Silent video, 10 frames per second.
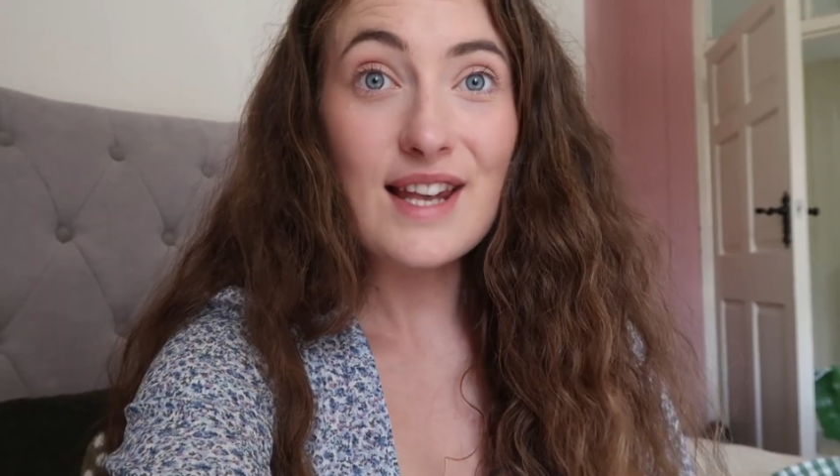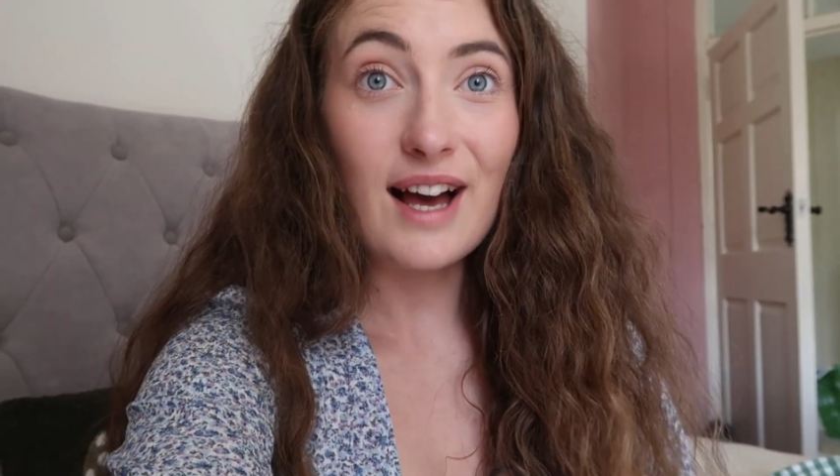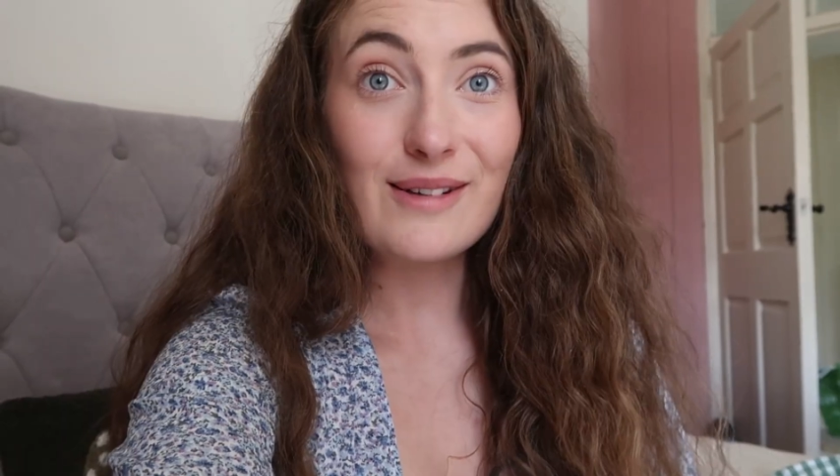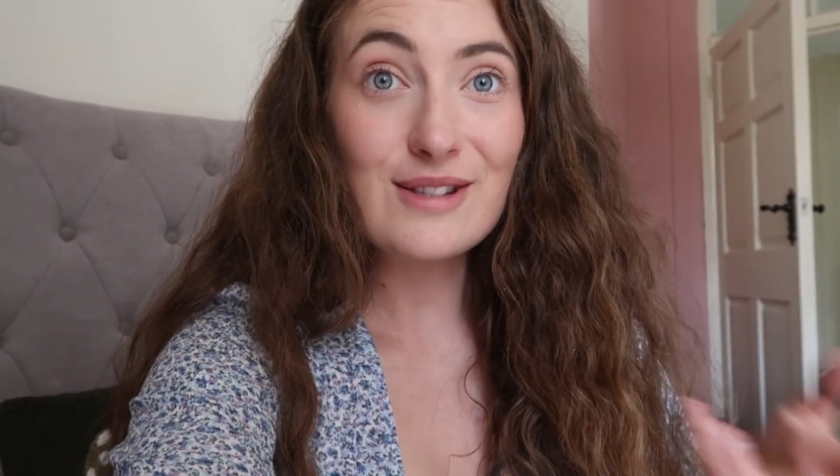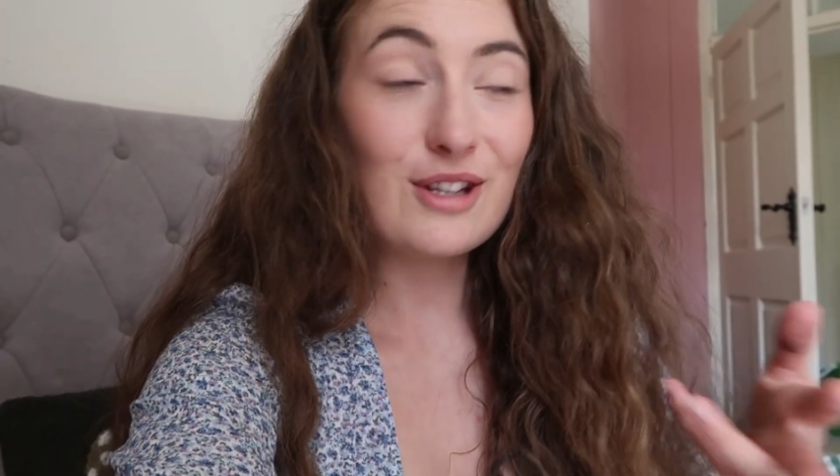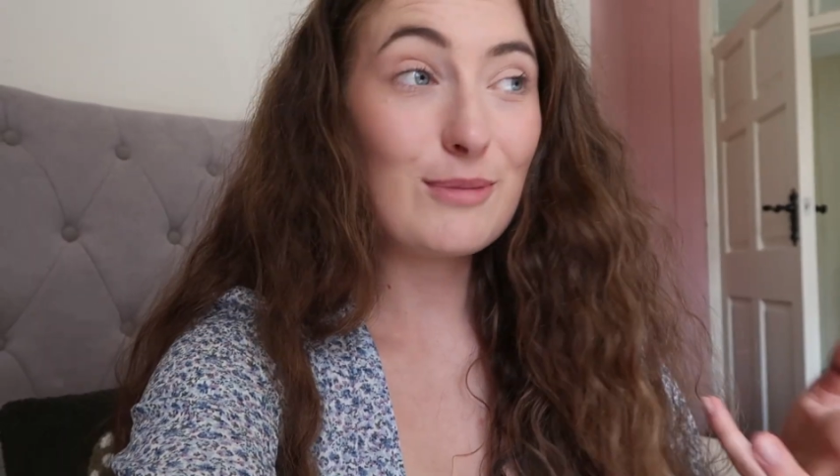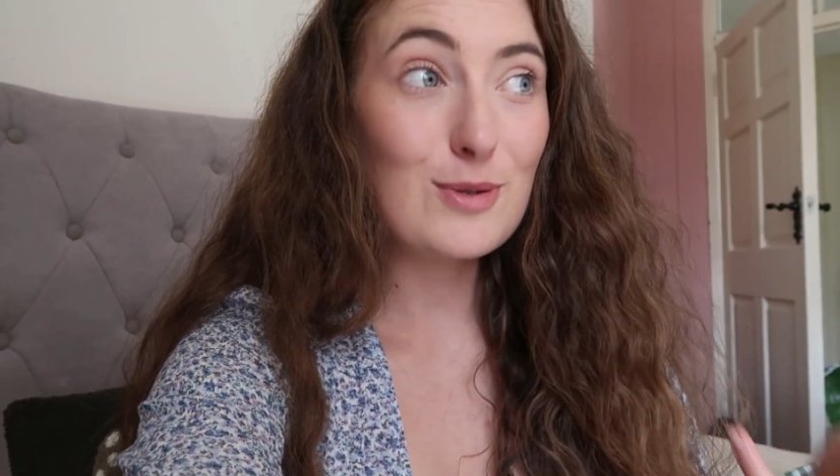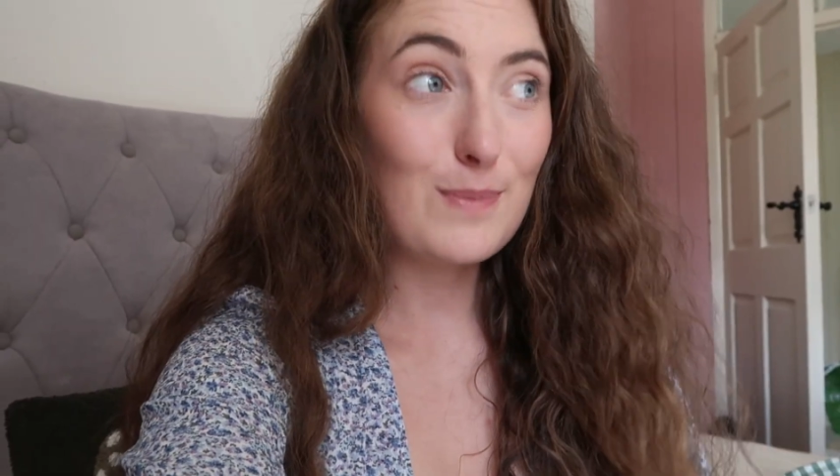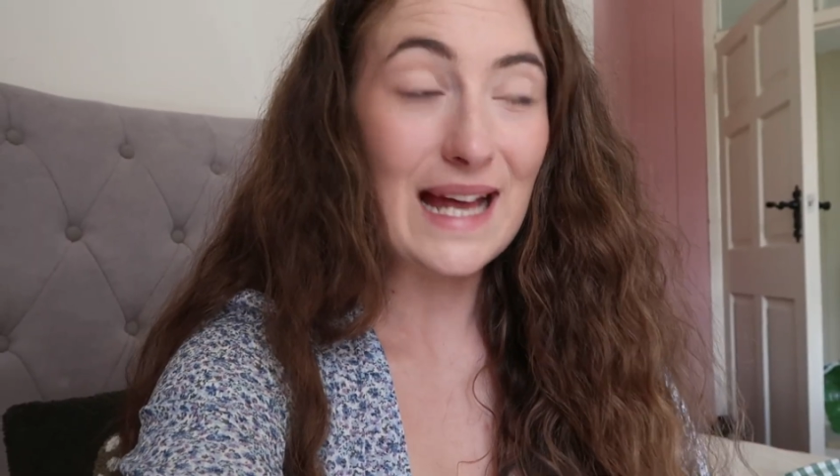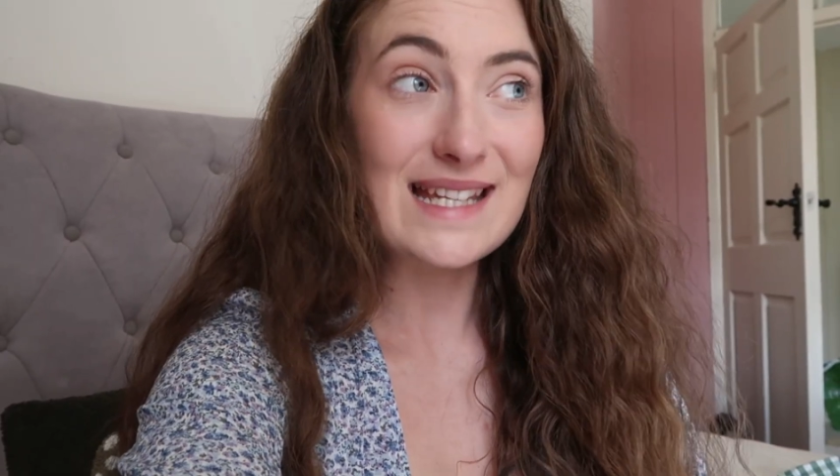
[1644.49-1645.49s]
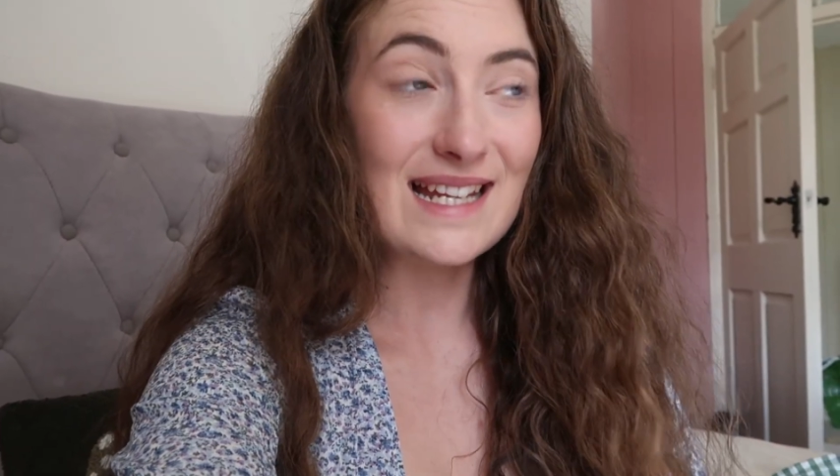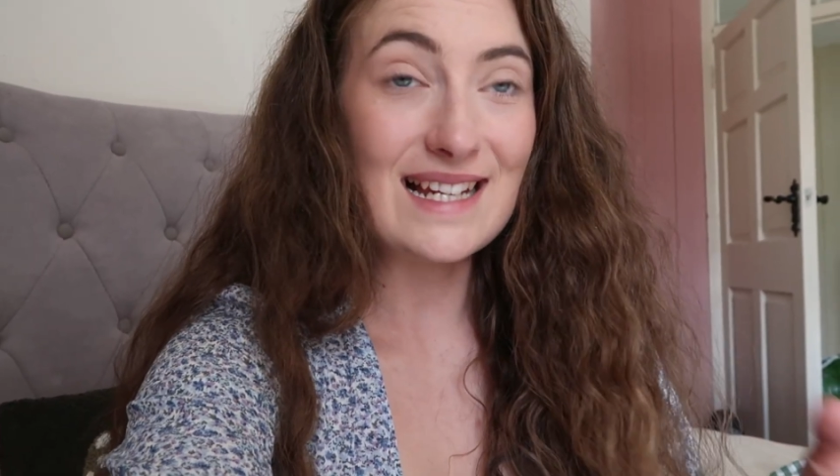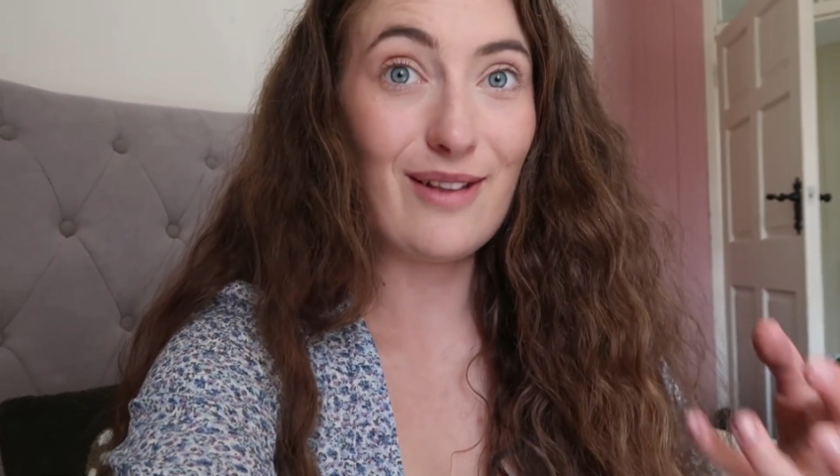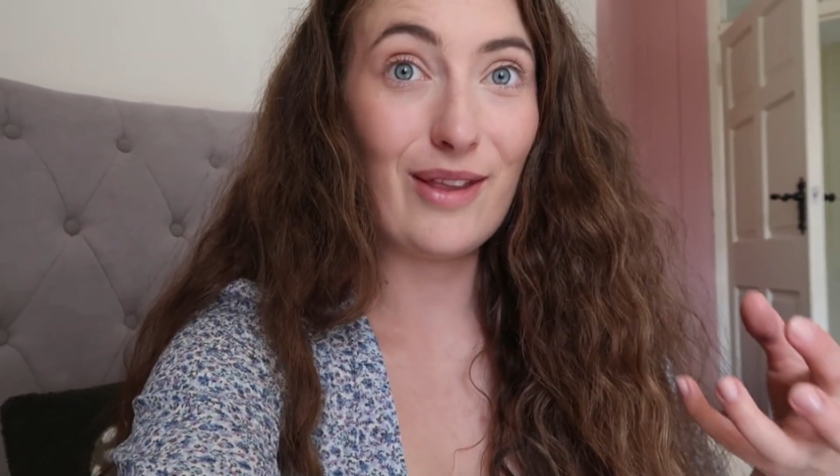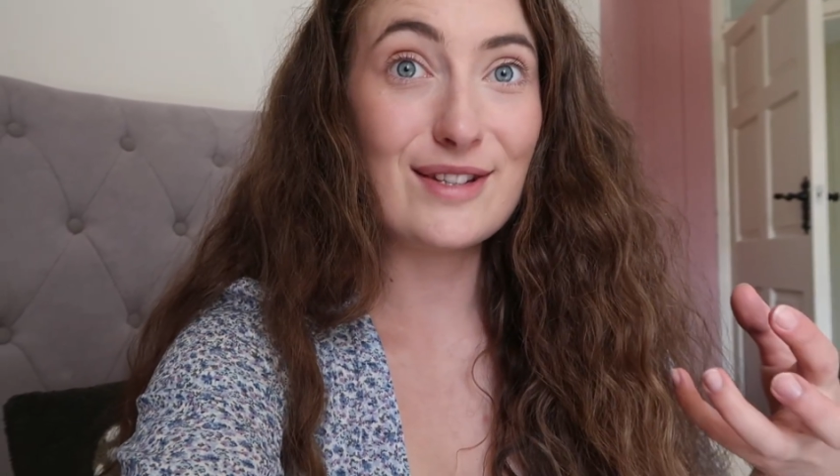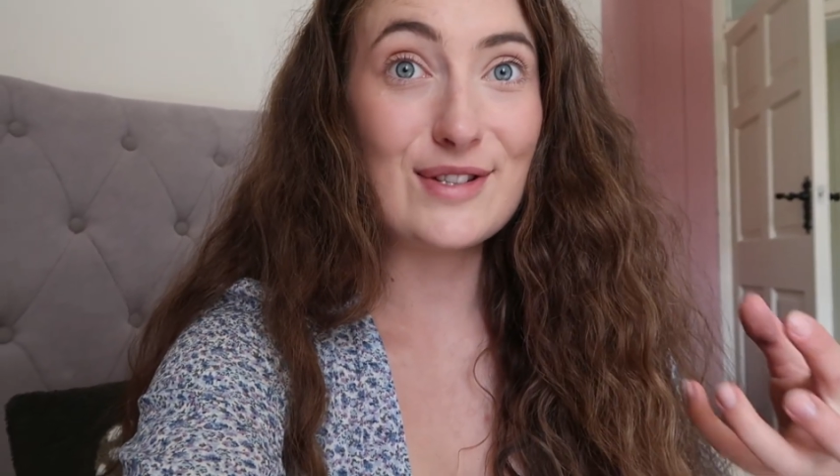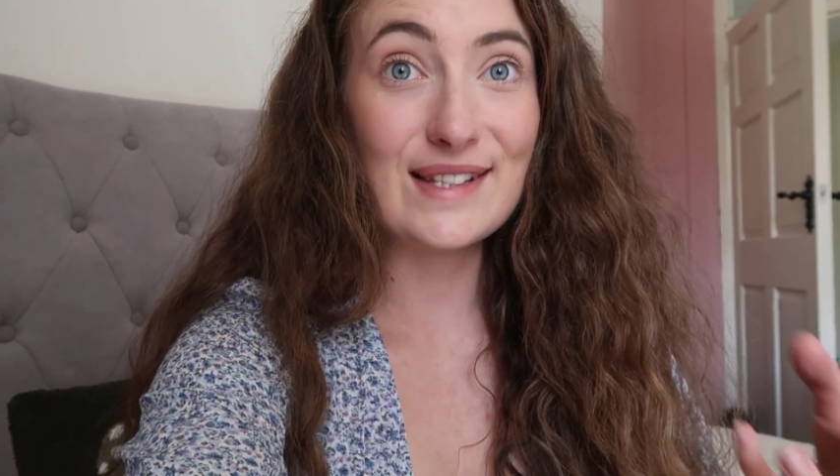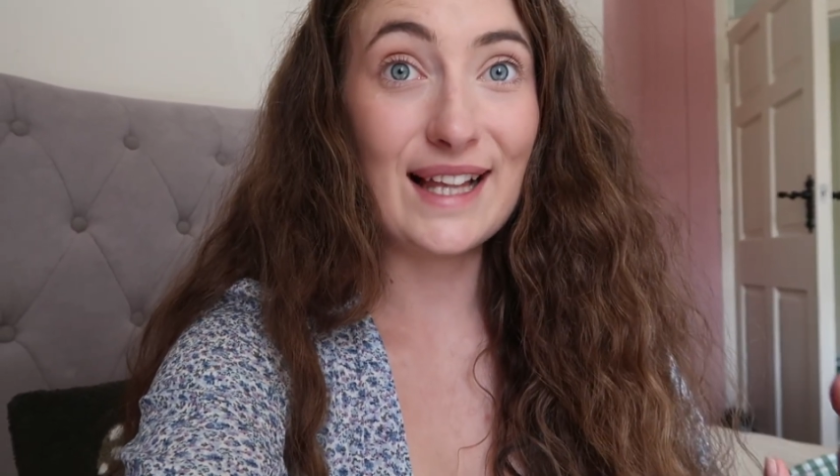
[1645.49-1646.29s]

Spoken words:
now and so much better now that it's just